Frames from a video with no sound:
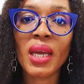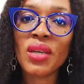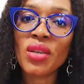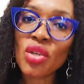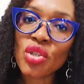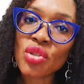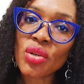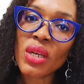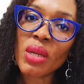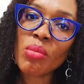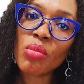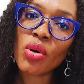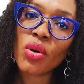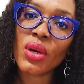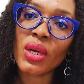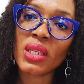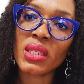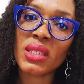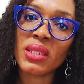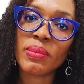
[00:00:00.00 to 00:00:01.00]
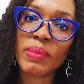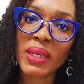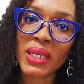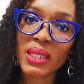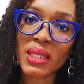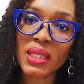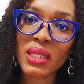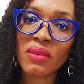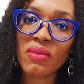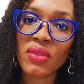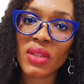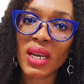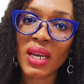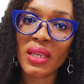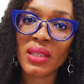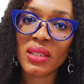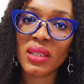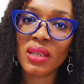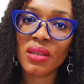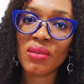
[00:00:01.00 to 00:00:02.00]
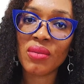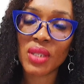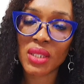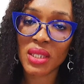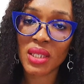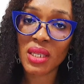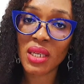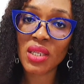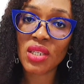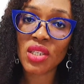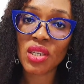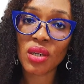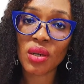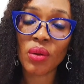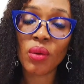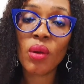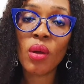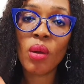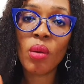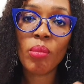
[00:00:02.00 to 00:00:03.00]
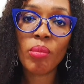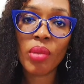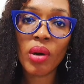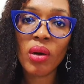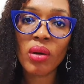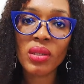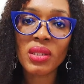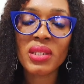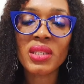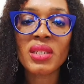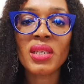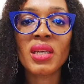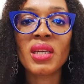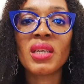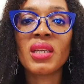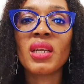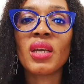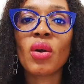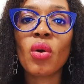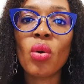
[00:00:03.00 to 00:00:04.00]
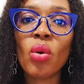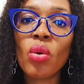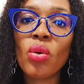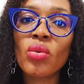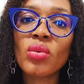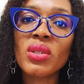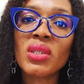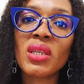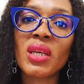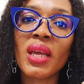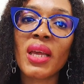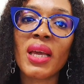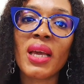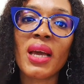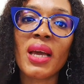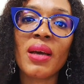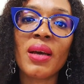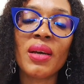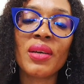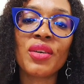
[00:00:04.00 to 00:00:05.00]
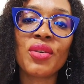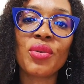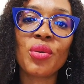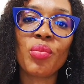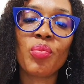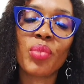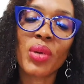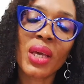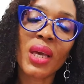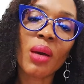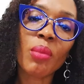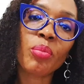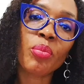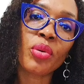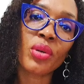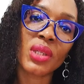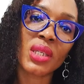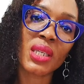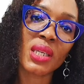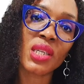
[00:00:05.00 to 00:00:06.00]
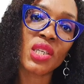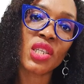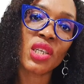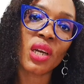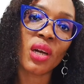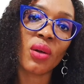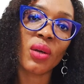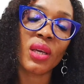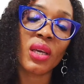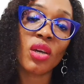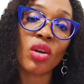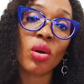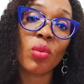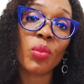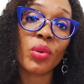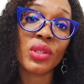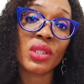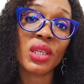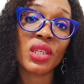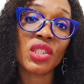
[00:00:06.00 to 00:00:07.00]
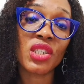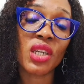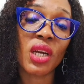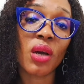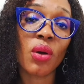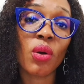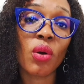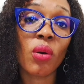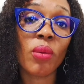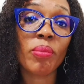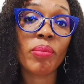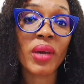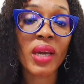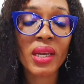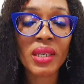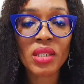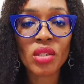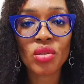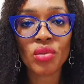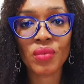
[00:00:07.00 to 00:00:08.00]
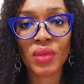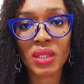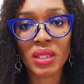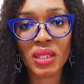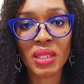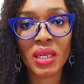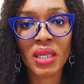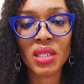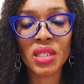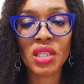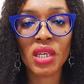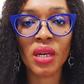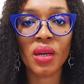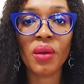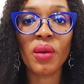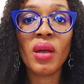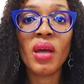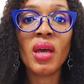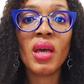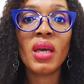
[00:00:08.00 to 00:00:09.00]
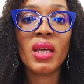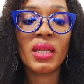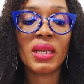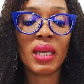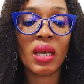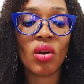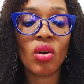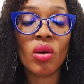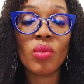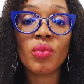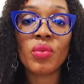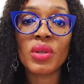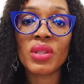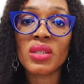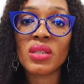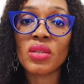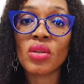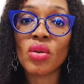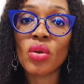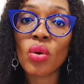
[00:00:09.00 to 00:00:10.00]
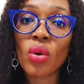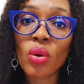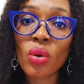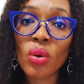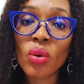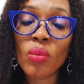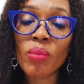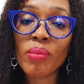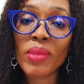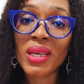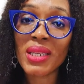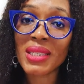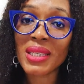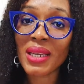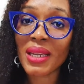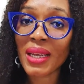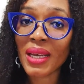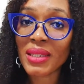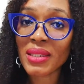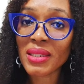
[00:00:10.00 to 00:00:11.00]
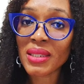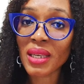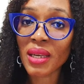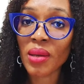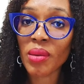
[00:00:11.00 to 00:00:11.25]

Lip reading: are usually more expensive than residential, but they hold bigger income potential compared to residential. They come with low maintenance